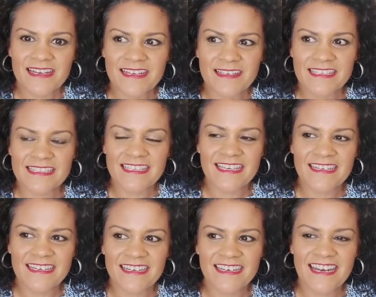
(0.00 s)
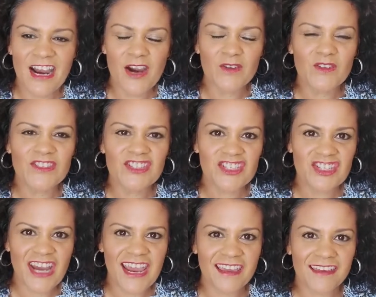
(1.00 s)
because it heralds
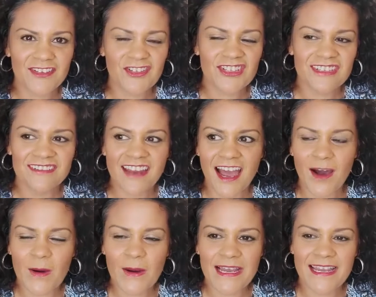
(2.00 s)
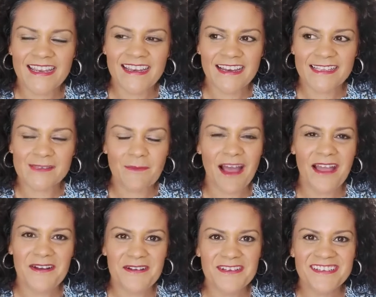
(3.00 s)
change. Now I
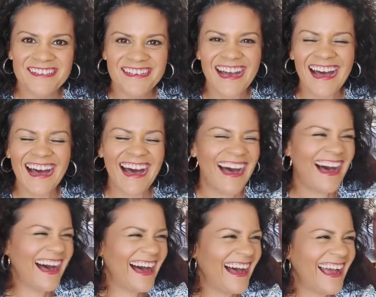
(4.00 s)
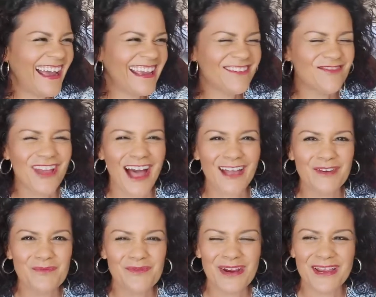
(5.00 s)
smile. I've
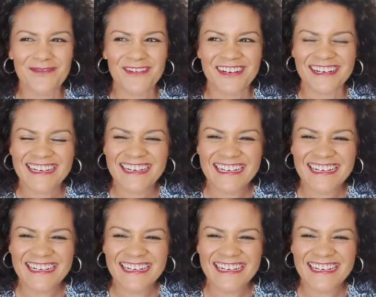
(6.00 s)
gotten braver.